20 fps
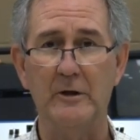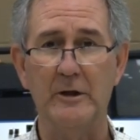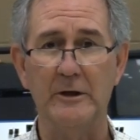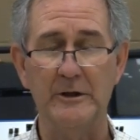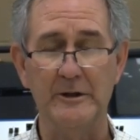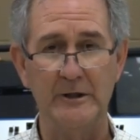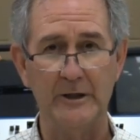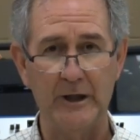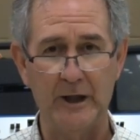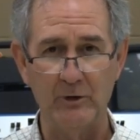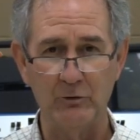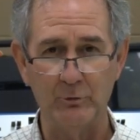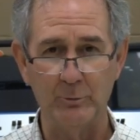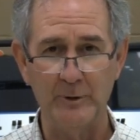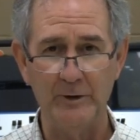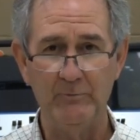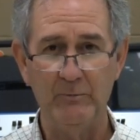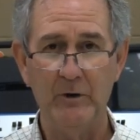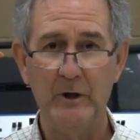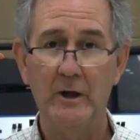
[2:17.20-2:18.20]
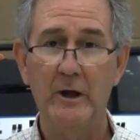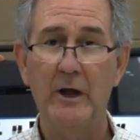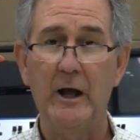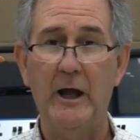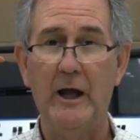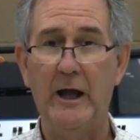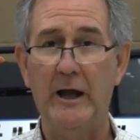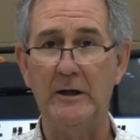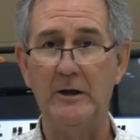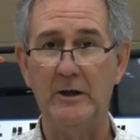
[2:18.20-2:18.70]
engagement,
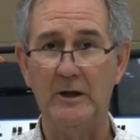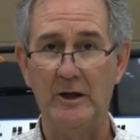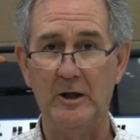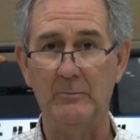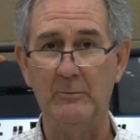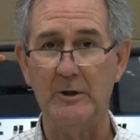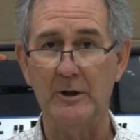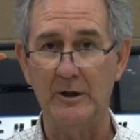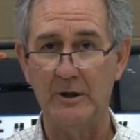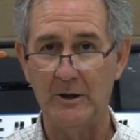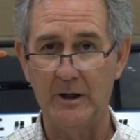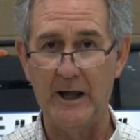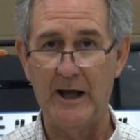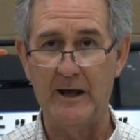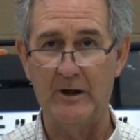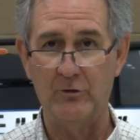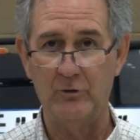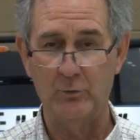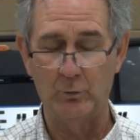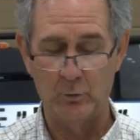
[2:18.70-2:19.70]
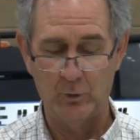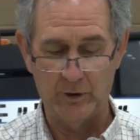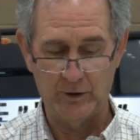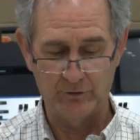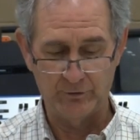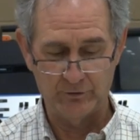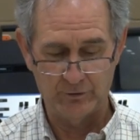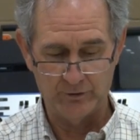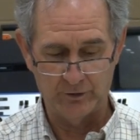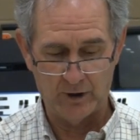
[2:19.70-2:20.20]
and Emily Glass
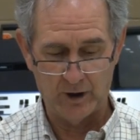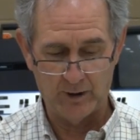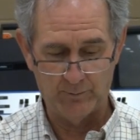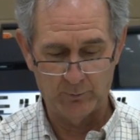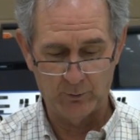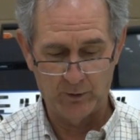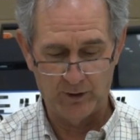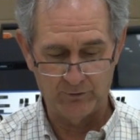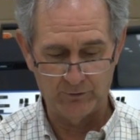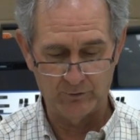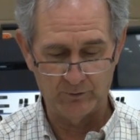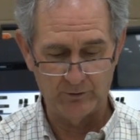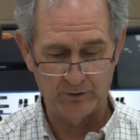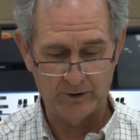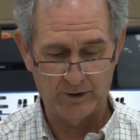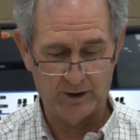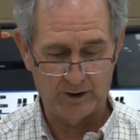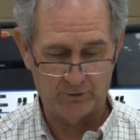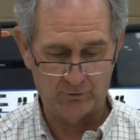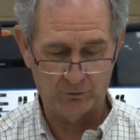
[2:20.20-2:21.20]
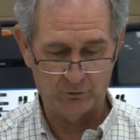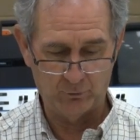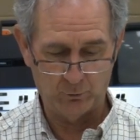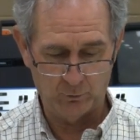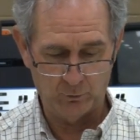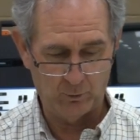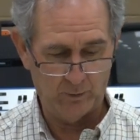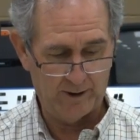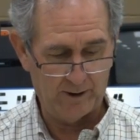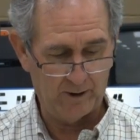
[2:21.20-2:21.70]
was not present as
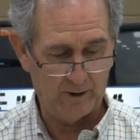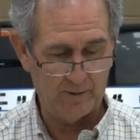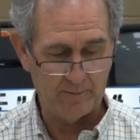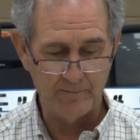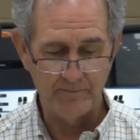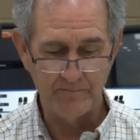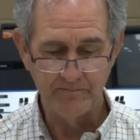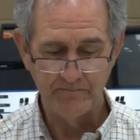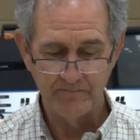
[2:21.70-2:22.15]
well.